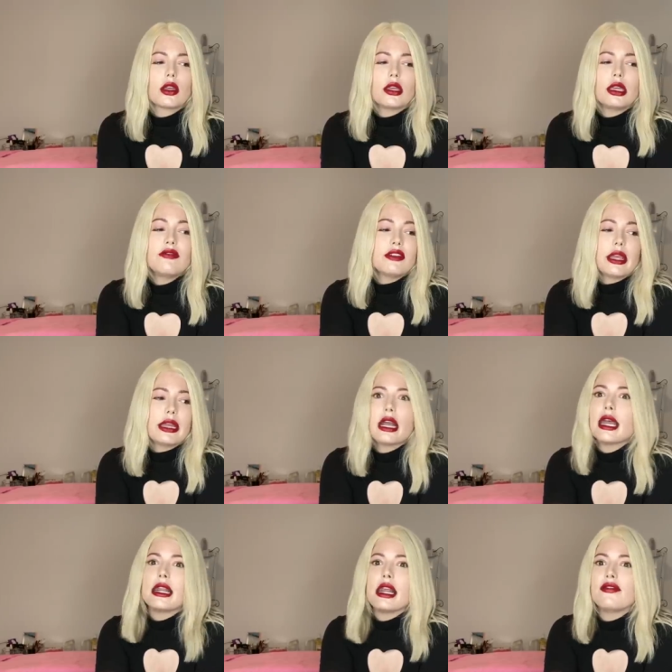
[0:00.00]
even like
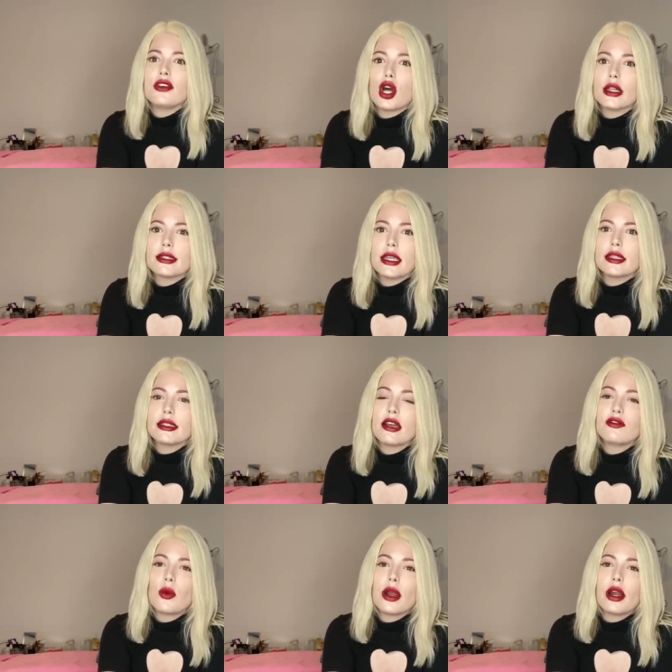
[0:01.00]
90 Day Fiance,
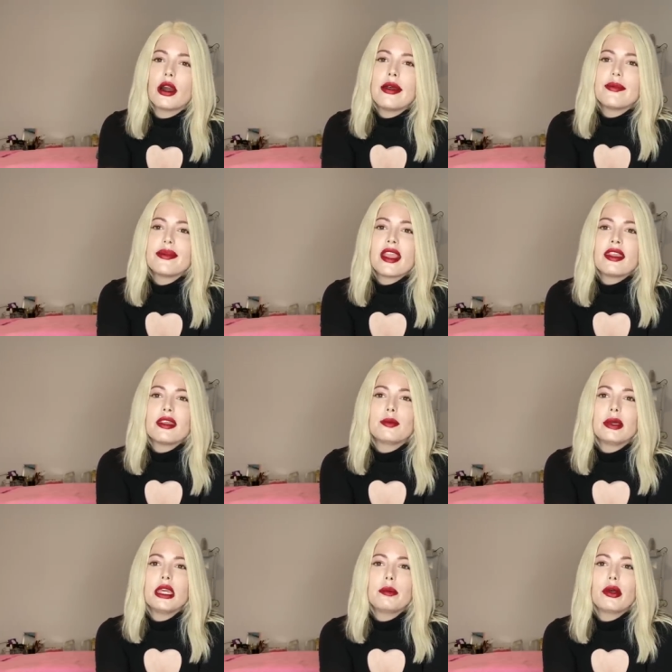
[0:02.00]
stuff where the
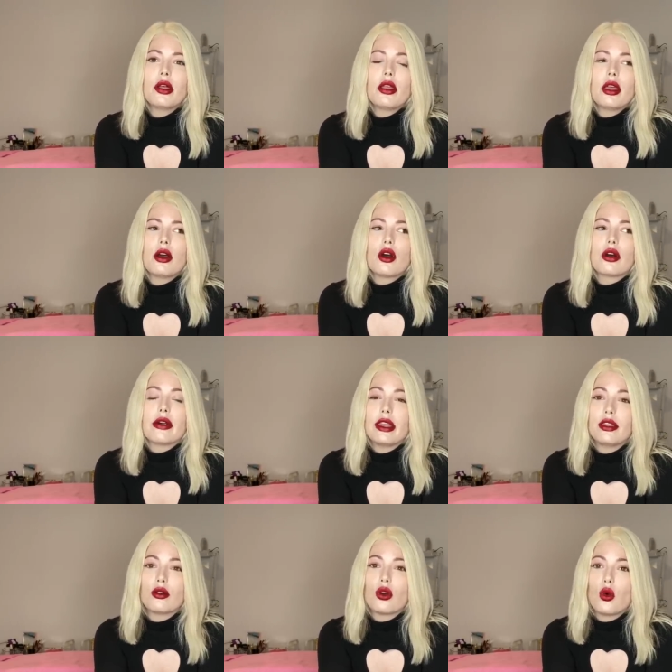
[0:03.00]
people are in
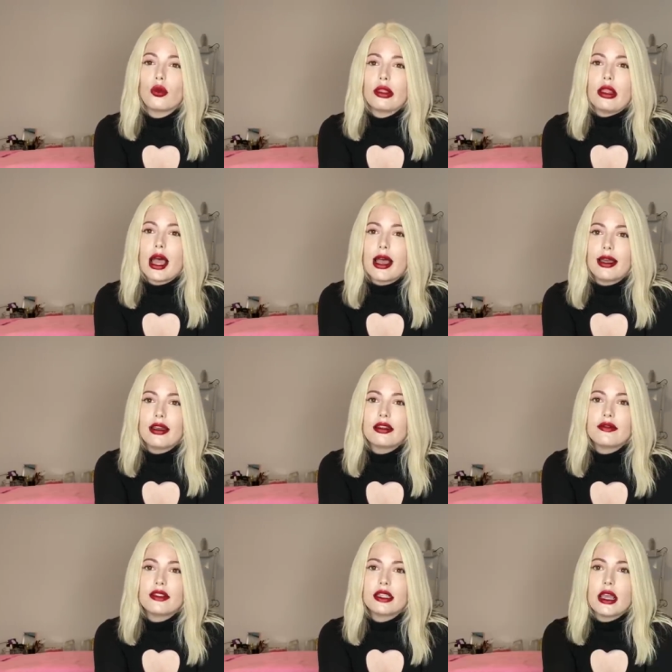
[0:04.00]
their own
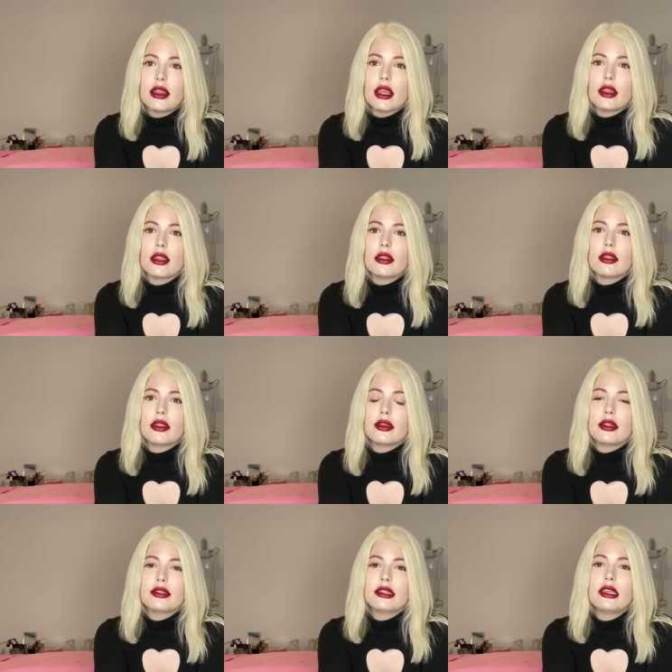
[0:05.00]
lives and then the
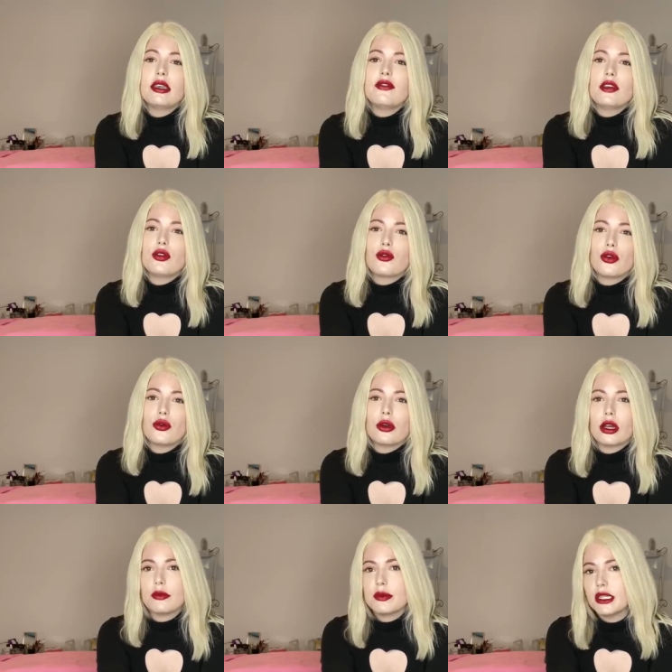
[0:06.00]
TV crew
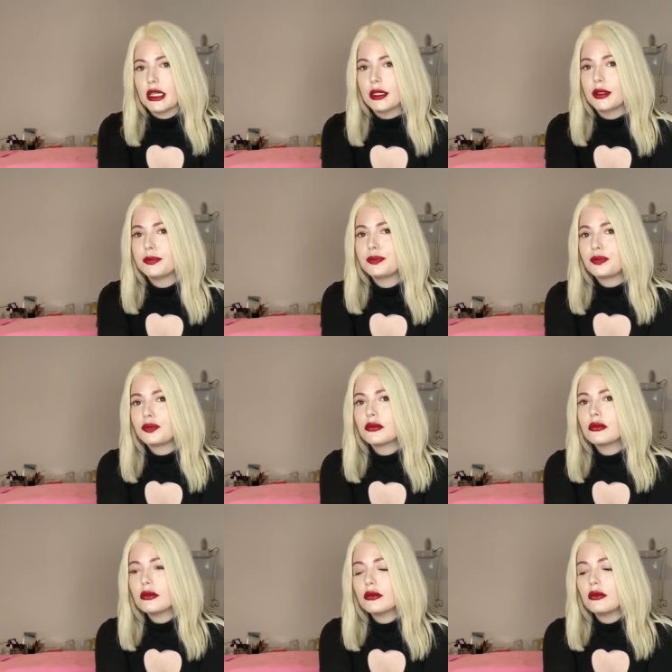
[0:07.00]
comes in
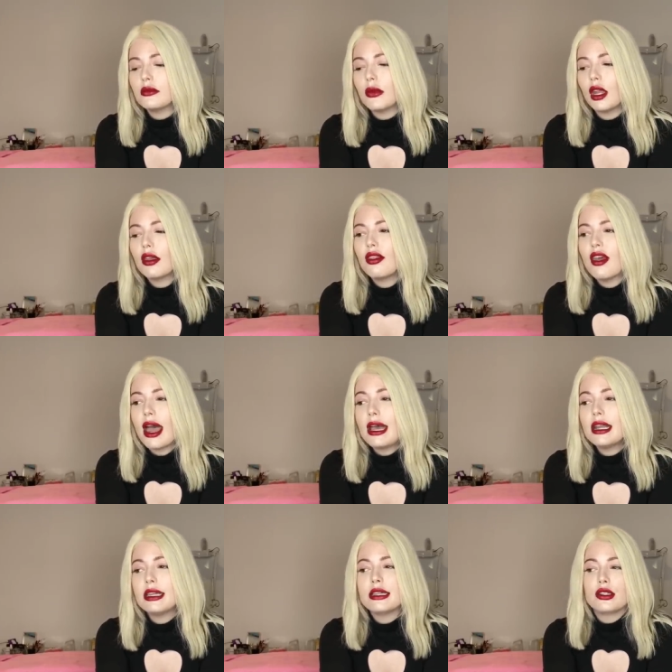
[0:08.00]

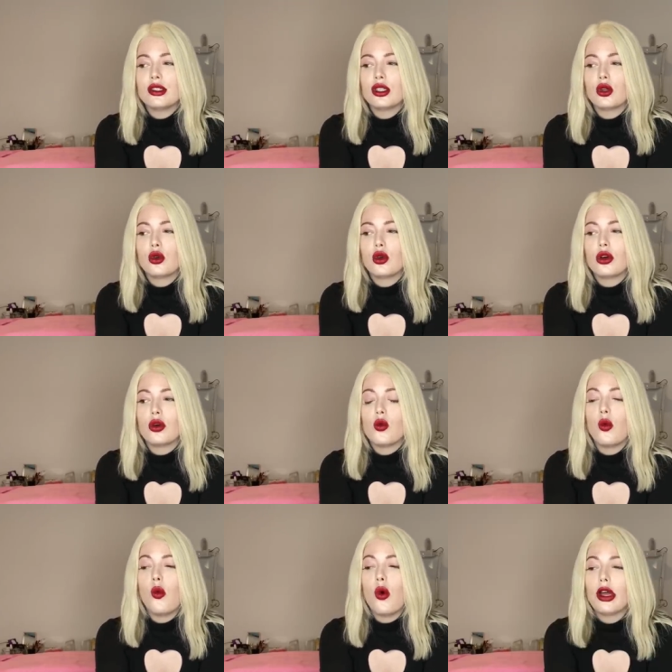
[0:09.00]
that is
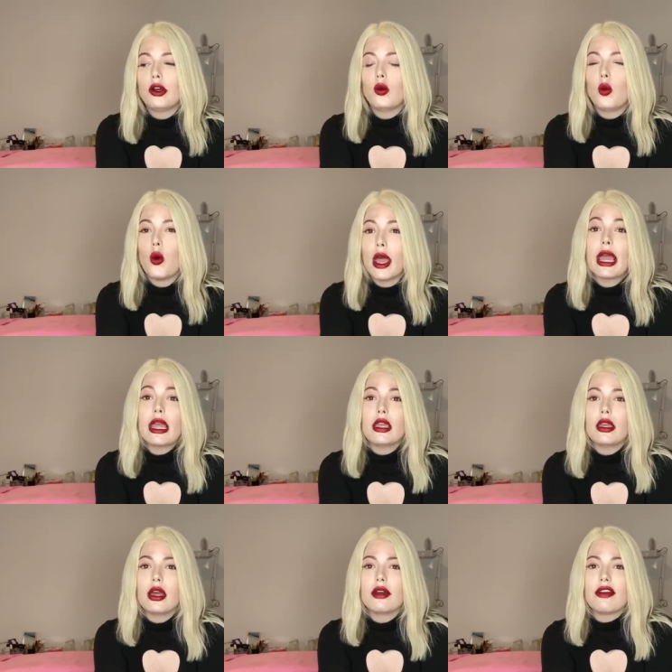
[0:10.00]
one
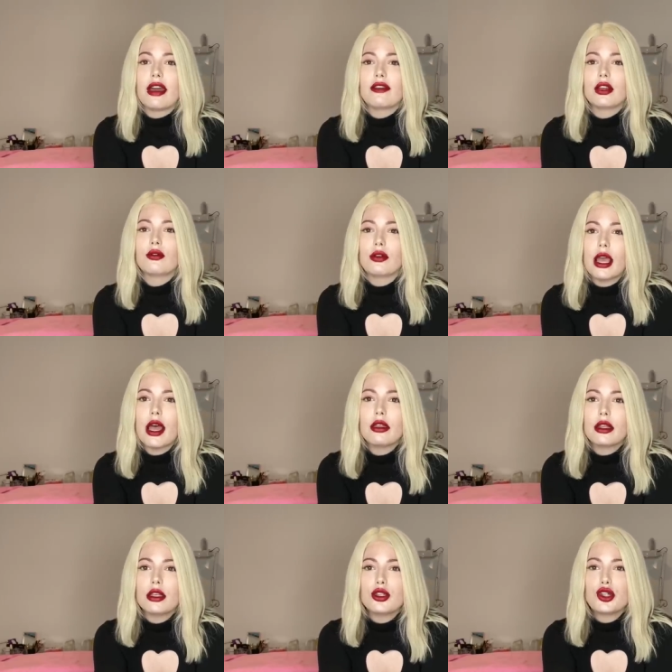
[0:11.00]
way of having a
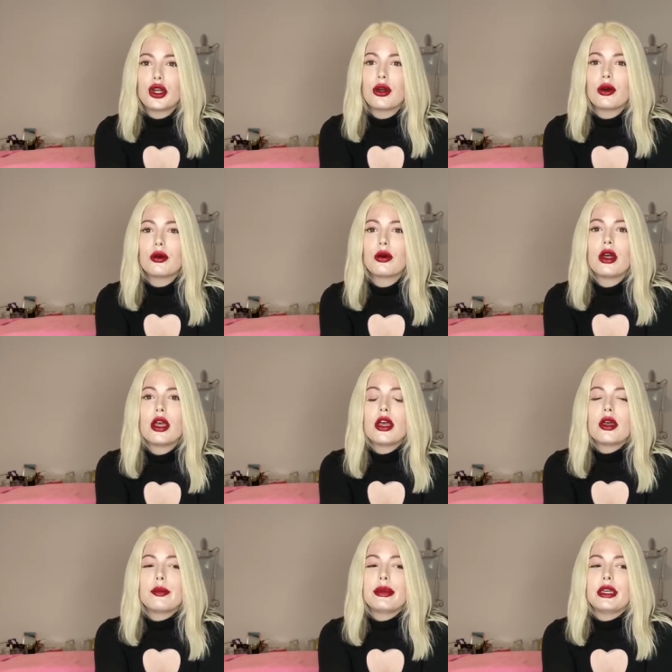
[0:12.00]
reality show
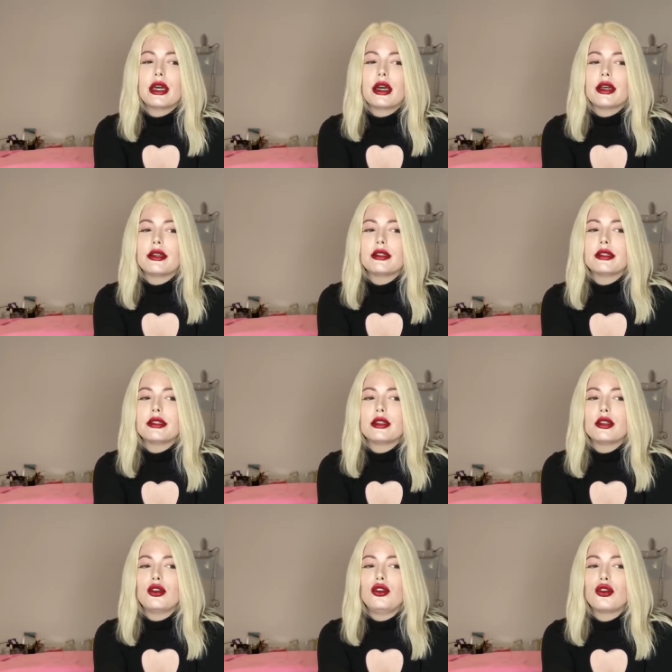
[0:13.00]
because
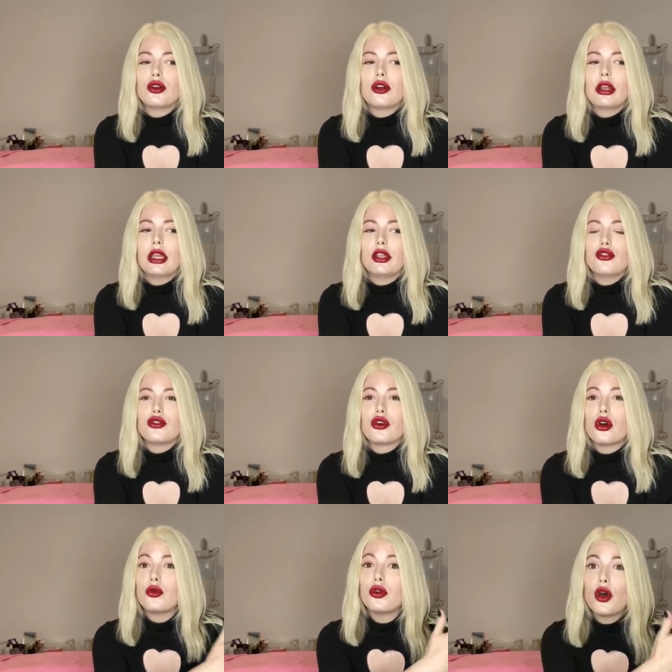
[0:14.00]
you're in your
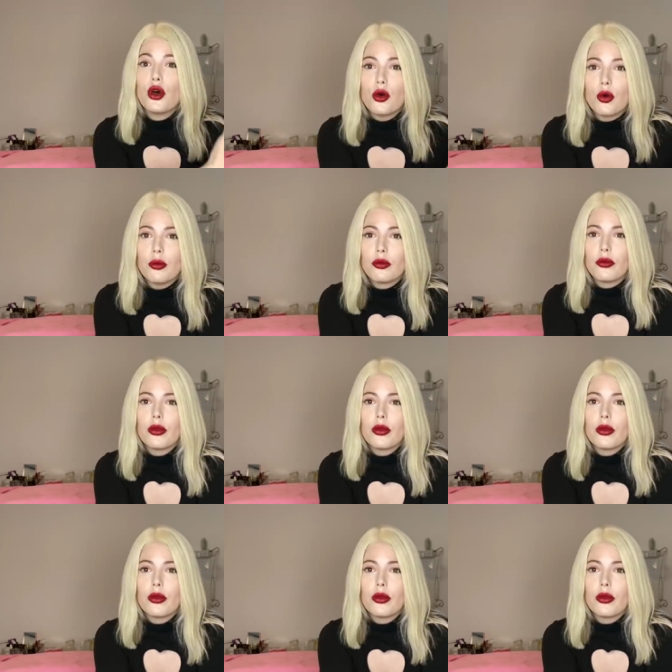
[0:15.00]
own home